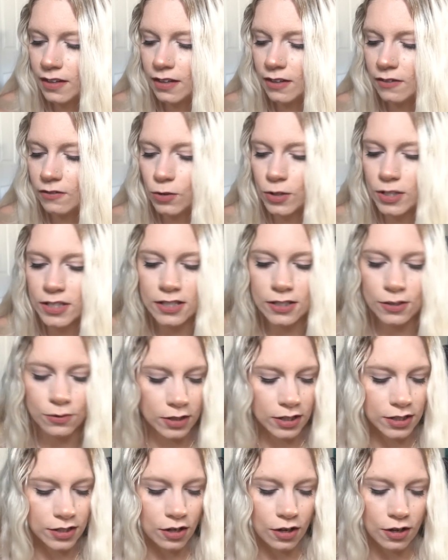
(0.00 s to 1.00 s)
Of course, this
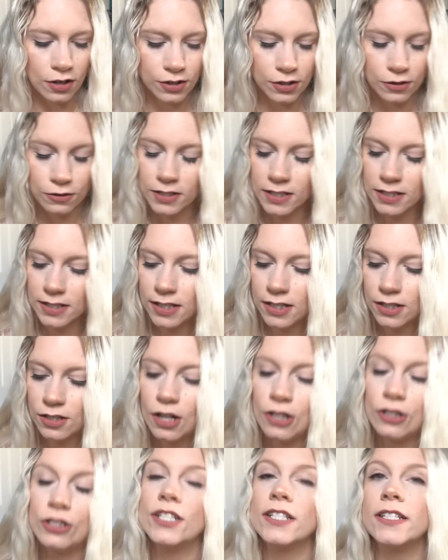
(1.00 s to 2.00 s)
one is also
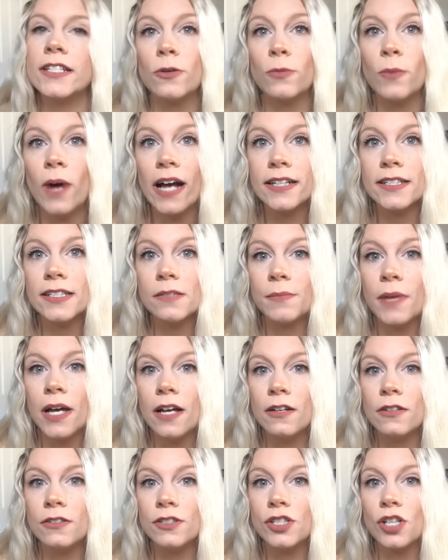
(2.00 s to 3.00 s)
$16. Their wax
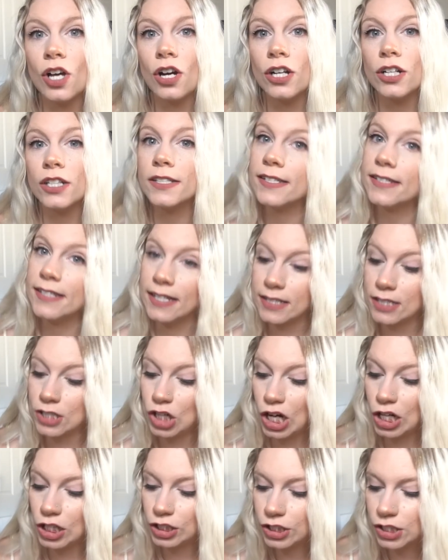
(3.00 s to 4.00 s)
melts are
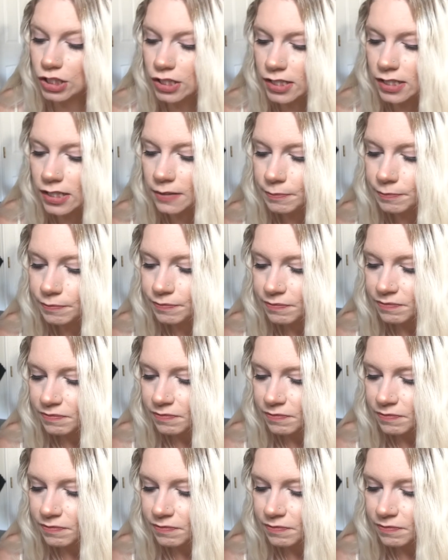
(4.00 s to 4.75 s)
$6.